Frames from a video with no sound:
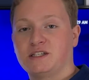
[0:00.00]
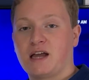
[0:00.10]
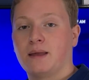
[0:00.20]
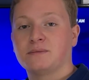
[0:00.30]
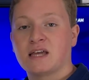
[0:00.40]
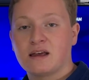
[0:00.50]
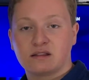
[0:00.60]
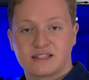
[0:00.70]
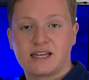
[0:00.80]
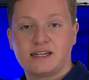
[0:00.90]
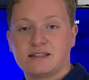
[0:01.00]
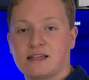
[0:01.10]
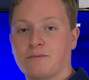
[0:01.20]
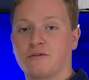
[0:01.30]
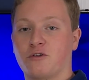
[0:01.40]
times. Let's get into
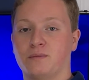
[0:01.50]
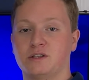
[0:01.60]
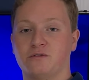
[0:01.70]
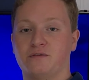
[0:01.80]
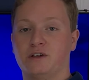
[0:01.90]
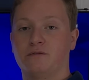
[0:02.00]
that performance review.